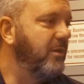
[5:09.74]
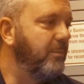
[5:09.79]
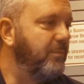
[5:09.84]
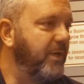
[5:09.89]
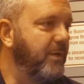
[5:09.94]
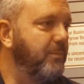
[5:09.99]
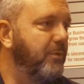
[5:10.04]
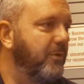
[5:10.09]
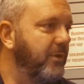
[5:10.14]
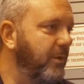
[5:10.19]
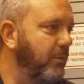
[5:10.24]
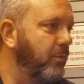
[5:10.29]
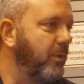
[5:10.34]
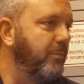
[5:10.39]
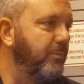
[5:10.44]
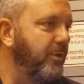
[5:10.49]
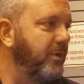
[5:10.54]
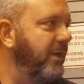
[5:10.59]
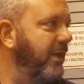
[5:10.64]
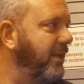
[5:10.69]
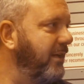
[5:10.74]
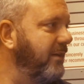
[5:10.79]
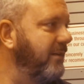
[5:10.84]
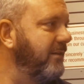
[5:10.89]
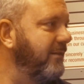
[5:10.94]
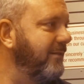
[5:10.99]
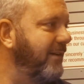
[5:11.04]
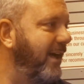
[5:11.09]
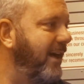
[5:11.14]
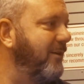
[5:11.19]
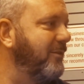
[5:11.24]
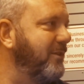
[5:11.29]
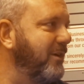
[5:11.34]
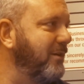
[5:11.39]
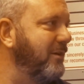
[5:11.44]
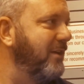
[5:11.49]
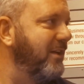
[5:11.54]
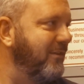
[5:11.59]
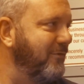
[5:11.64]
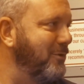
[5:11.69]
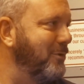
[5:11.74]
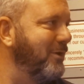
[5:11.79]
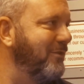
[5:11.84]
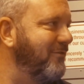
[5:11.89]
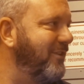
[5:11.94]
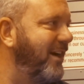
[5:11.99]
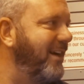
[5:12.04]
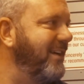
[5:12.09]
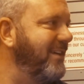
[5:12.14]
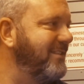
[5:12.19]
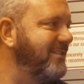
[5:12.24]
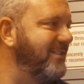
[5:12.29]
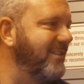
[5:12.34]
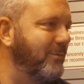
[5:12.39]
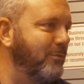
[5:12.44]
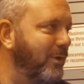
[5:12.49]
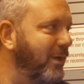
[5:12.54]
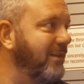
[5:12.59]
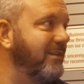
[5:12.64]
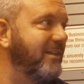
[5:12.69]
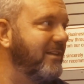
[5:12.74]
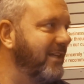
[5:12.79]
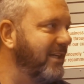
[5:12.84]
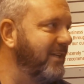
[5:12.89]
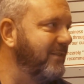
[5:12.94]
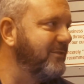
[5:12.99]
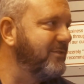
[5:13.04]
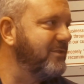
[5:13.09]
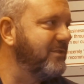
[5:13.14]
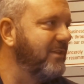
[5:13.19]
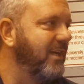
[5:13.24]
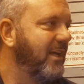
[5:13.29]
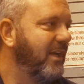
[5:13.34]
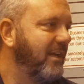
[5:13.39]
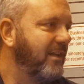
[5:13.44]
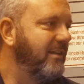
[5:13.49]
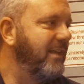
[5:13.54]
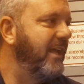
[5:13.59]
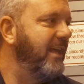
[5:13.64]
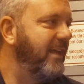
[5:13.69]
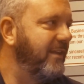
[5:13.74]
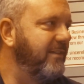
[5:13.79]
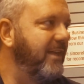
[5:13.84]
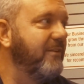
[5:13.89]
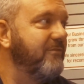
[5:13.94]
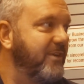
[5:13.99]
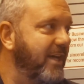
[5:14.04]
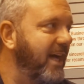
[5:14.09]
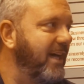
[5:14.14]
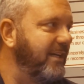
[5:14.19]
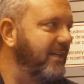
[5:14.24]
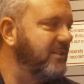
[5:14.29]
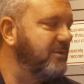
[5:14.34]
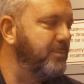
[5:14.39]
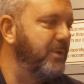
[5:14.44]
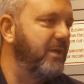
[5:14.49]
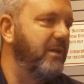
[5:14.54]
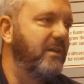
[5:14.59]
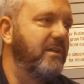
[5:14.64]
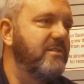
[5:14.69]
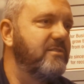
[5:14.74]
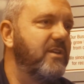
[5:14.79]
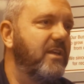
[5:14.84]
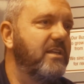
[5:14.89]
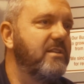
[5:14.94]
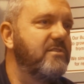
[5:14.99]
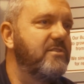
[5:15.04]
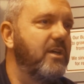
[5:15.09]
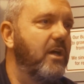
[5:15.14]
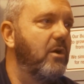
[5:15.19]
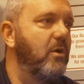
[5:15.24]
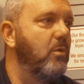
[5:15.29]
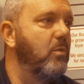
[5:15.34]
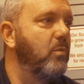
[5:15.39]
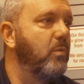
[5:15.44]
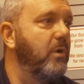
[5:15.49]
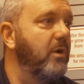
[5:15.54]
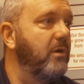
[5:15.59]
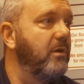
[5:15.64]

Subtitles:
the people that we're putting out there to give you advice and run the lifts, they've got experience. And so